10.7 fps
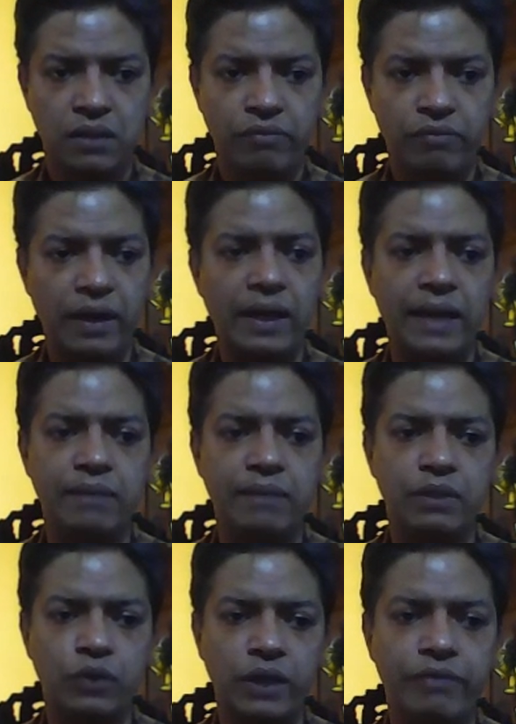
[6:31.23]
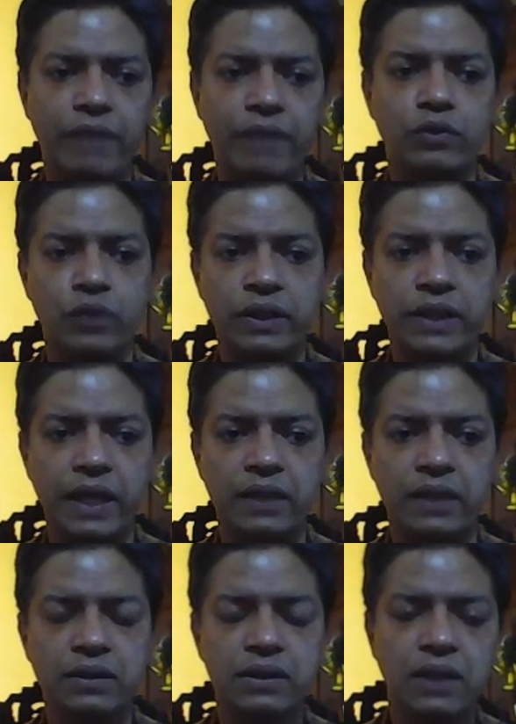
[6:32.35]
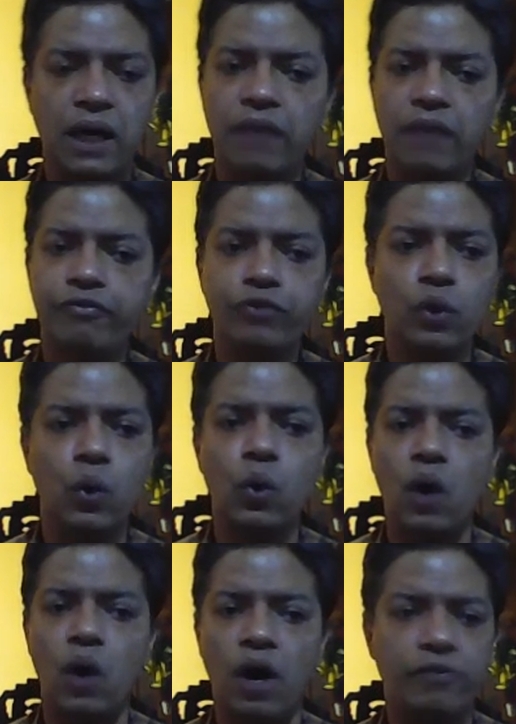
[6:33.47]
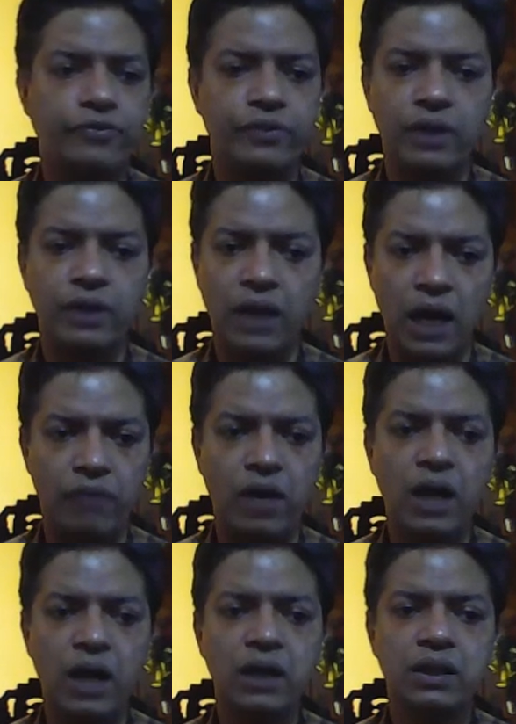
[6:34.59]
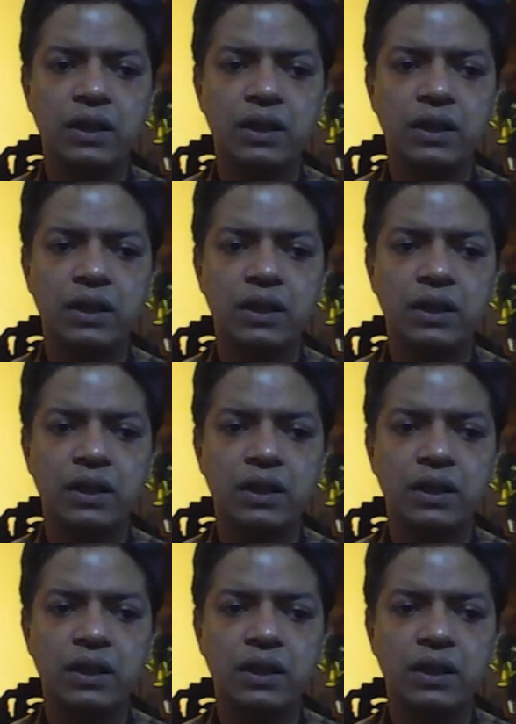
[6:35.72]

while line number 25 to 28, a flow of lava,